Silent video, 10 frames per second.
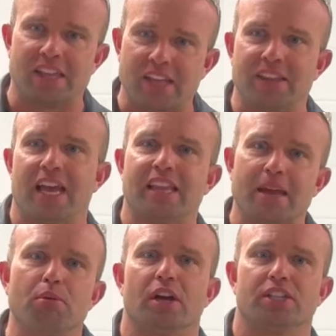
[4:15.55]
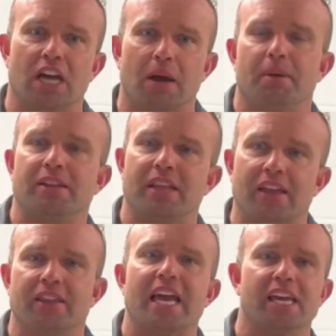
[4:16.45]
and they brush up
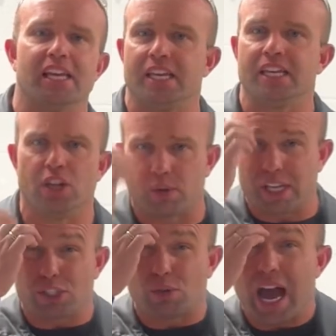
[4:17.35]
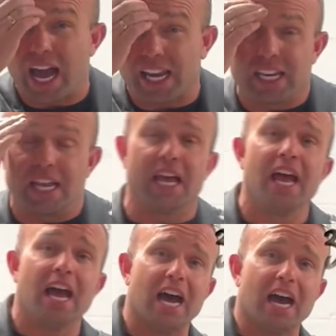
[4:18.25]
and they get tried and
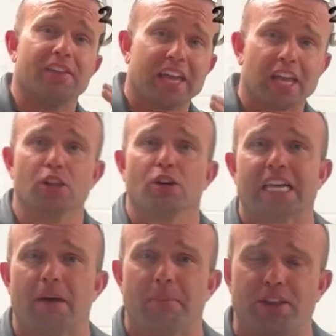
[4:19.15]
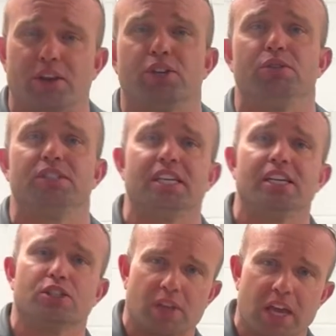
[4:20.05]
they get looked out by their
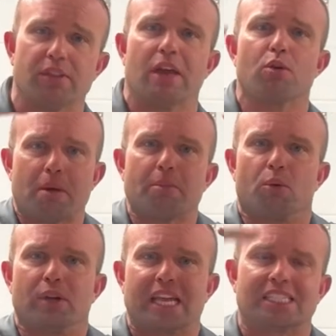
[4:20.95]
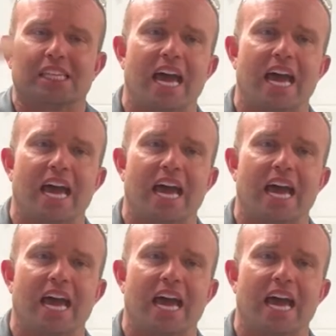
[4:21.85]
QCs, so they remember what that's